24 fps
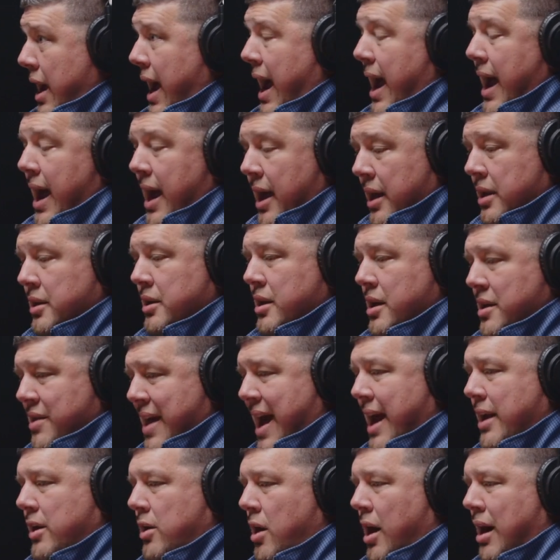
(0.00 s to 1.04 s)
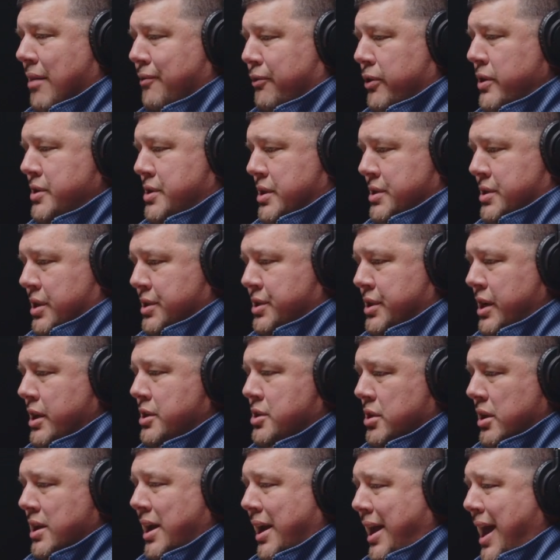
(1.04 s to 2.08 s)
And that conference is
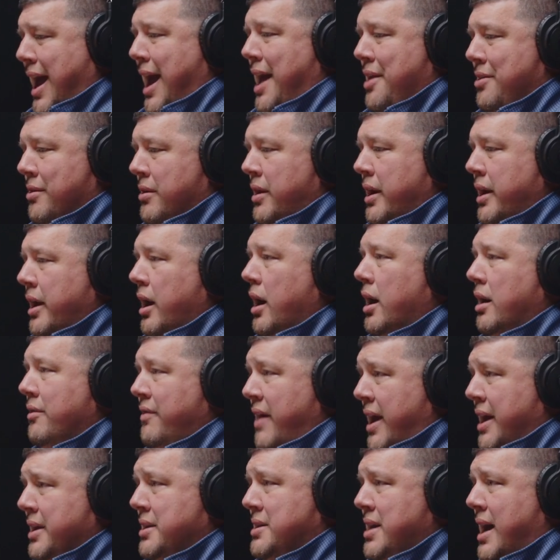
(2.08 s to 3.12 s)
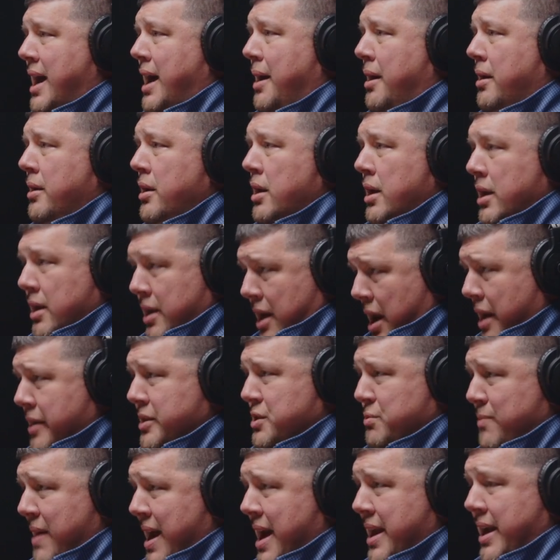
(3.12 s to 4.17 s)
essentially a gathering of
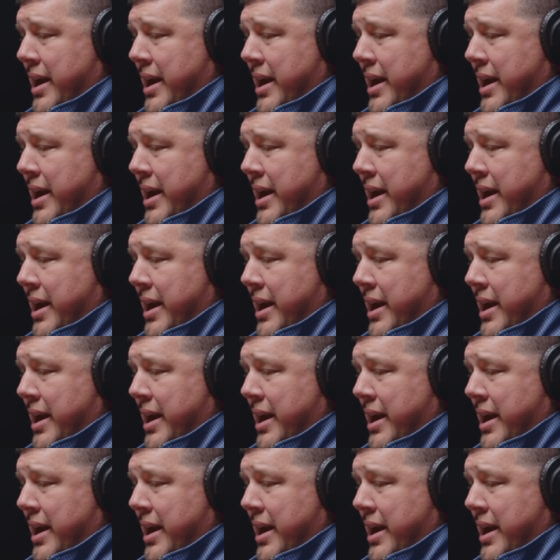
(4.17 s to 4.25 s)
anti-charismatics,